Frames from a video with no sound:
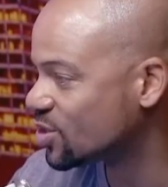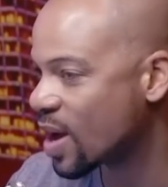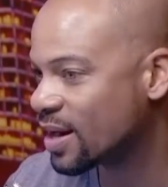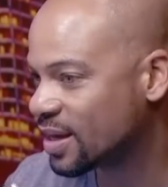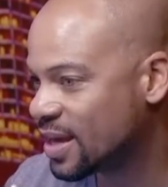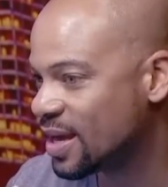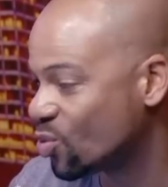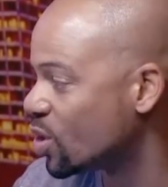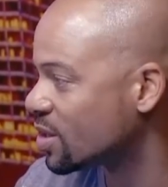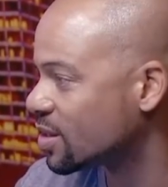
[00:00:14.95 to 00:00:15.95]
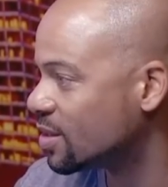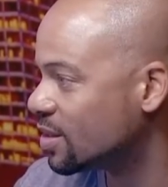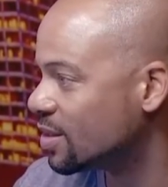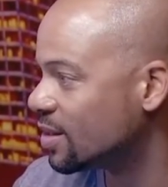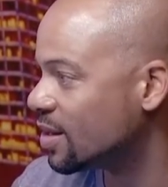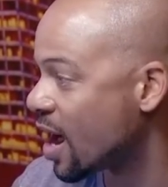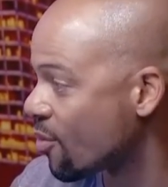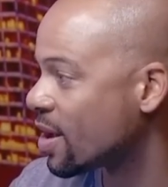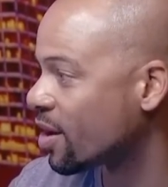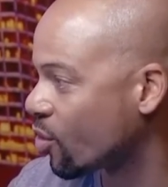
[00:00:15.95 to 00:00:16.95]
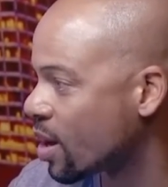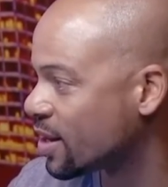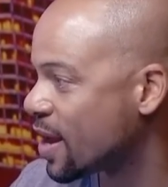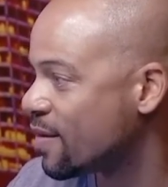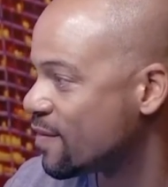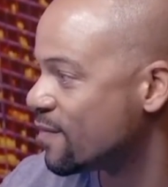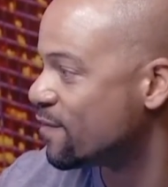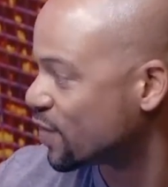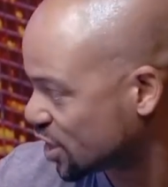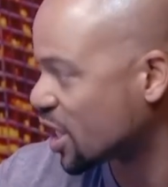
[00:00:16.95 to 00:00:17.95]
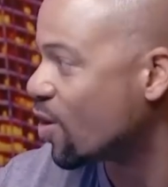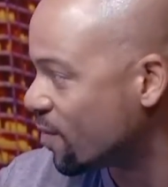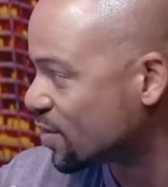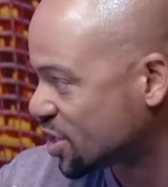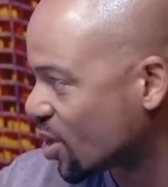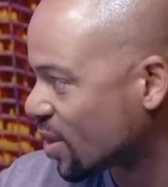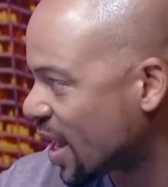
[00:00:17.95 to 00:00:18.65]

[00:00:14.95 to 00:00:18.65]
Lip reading: trying to get with Ariana Grande for show, for show,